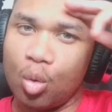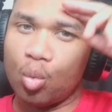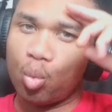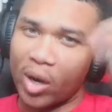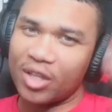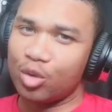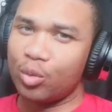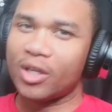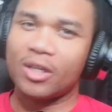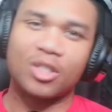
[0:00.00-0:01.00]
What it do,
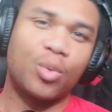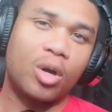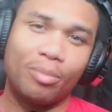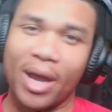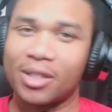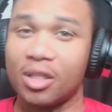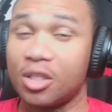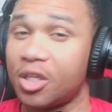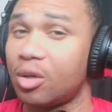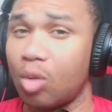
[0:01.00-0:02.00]
what it does, welcome back to the
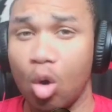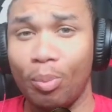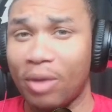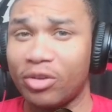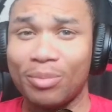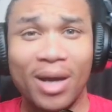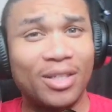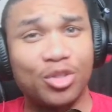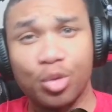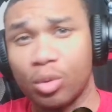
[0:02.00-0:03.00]
channel. Hope
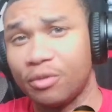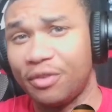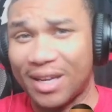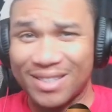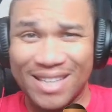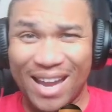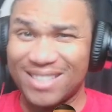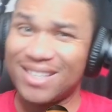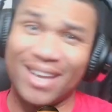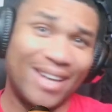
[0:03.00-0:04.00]
everybody's doing
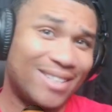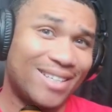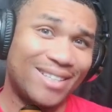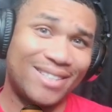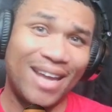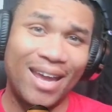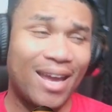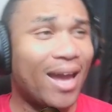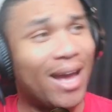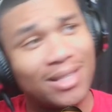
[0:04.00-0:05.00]
fantastic. And
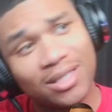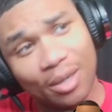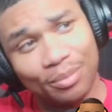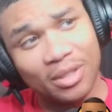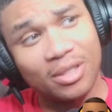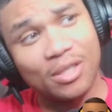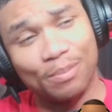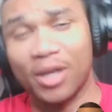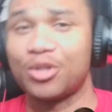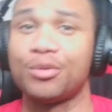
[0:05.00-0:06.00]
today I got something
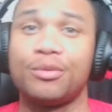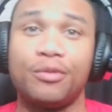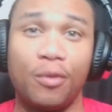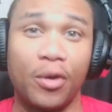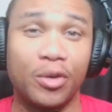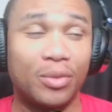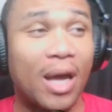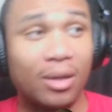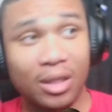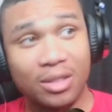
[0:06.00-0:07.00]
special for you.
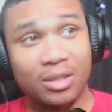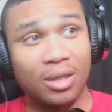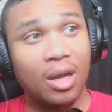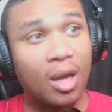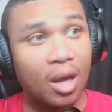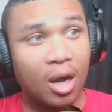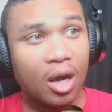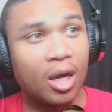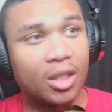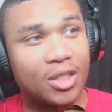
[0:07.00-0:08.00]
Now listen,
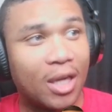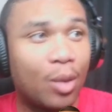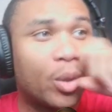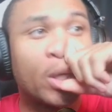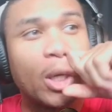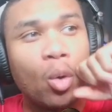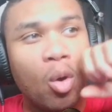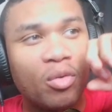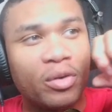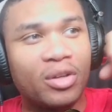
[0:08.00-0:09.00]
today we're going to
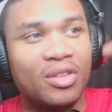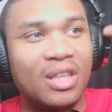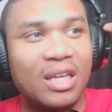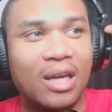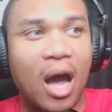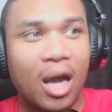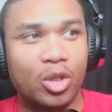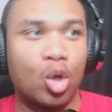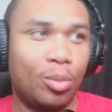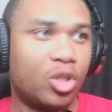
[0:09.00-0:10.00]
go over the
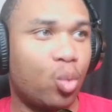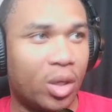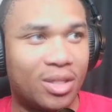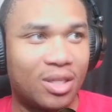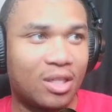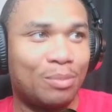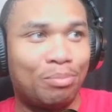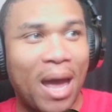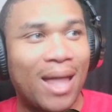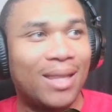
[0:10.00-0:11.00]
October 26th
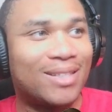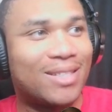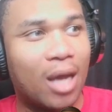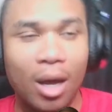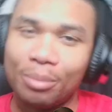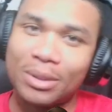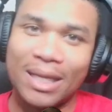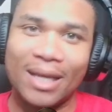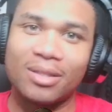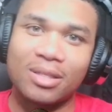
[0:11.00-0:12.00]
balance
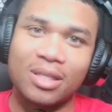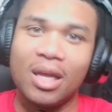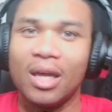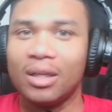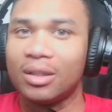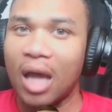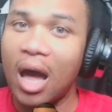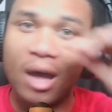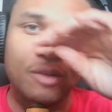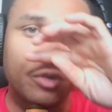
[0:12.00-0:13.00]
updates
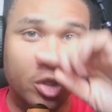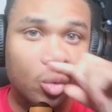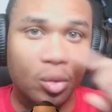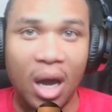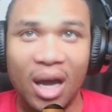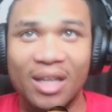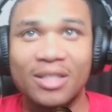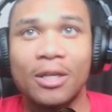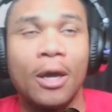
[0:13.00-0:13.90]
live for you guys.